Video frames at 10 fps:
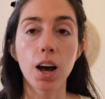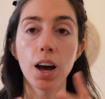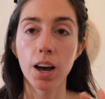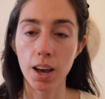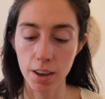
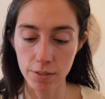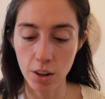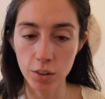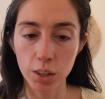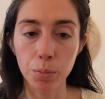I
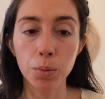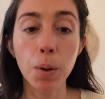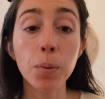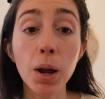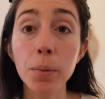followed up with my
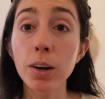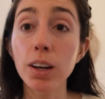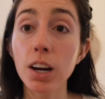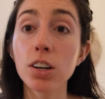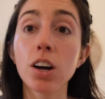primary
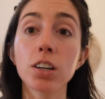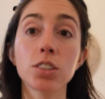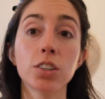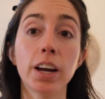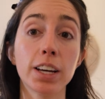care
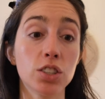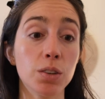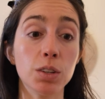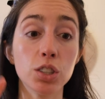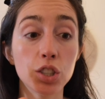doctor. I actually
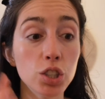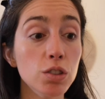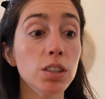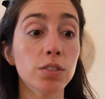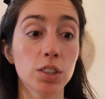went to 2
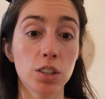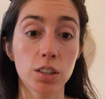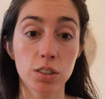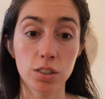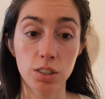different
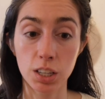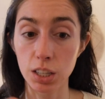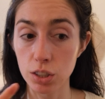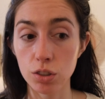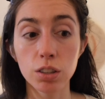doctors to
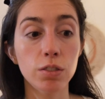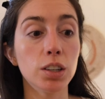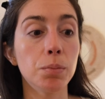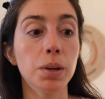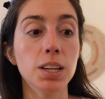get 2 different
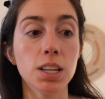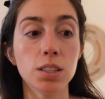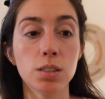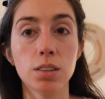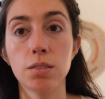opinions.